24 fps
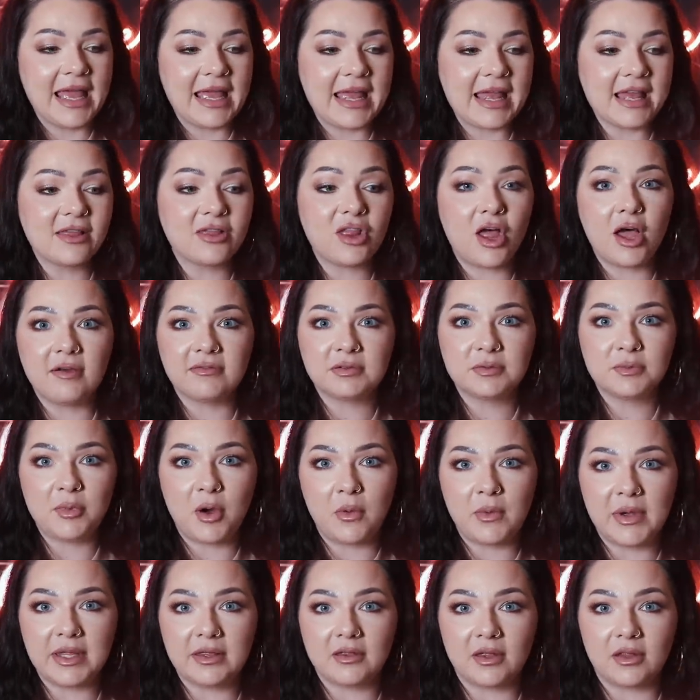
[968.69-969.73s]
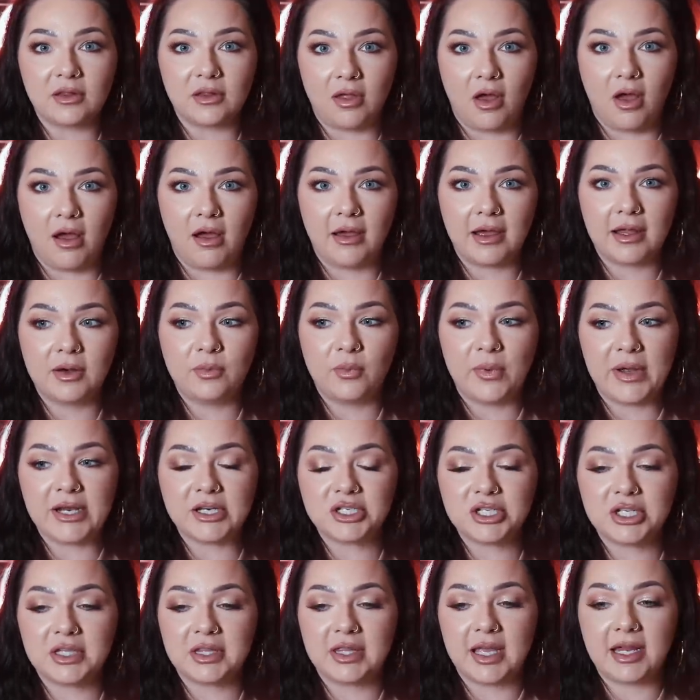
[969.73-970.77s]
He loved mowing the lawn,
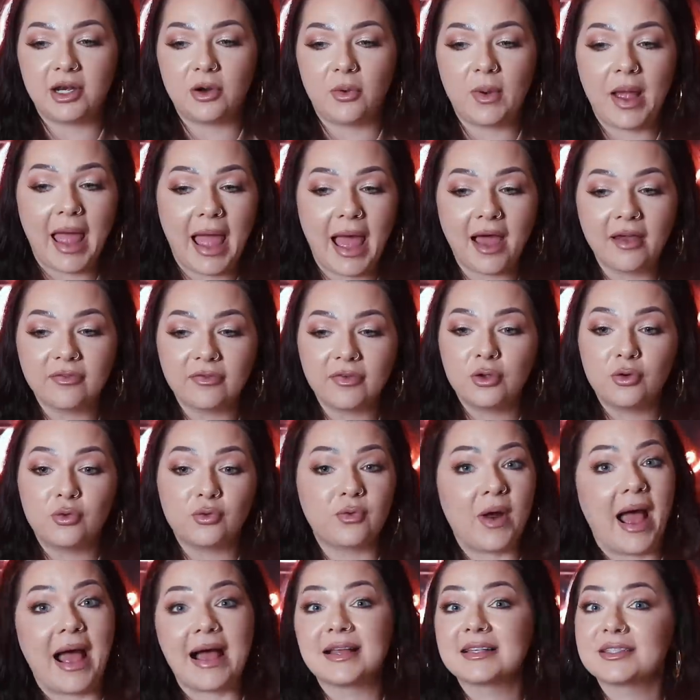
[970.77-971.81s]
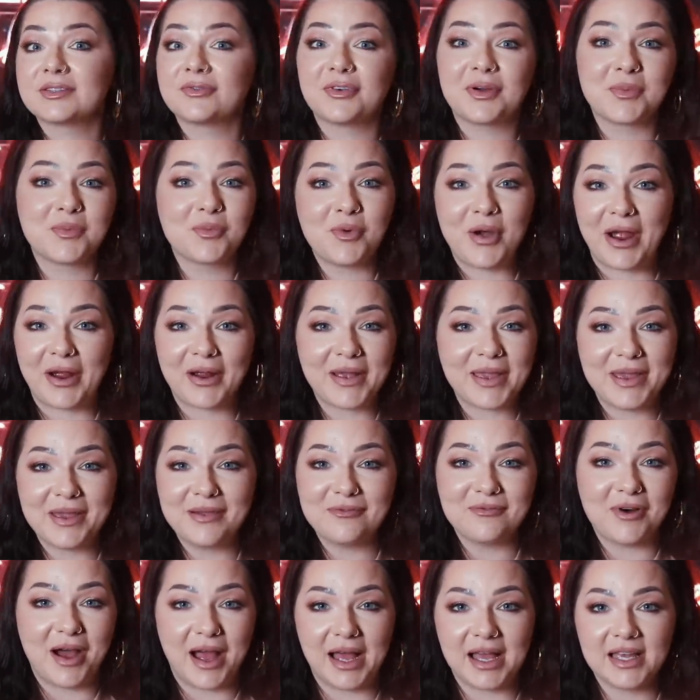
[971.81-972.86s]
which they don't have grass from where he
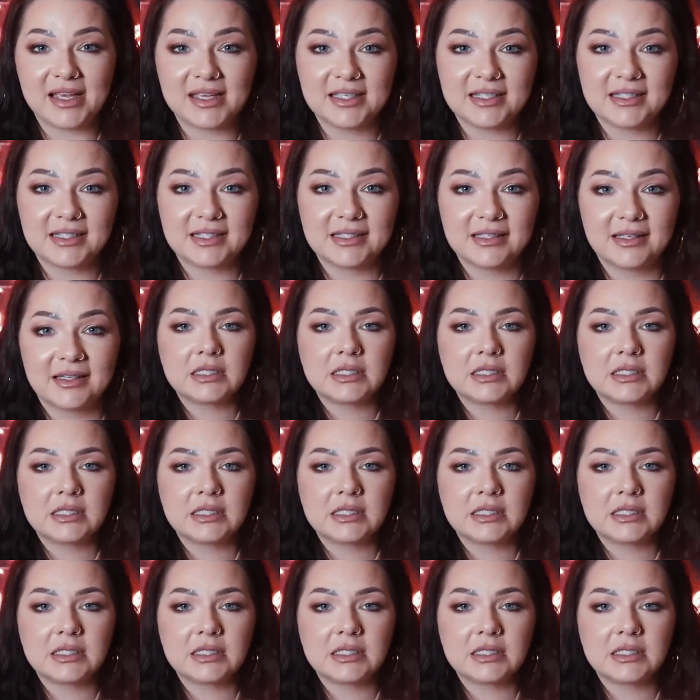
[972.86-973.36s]
was.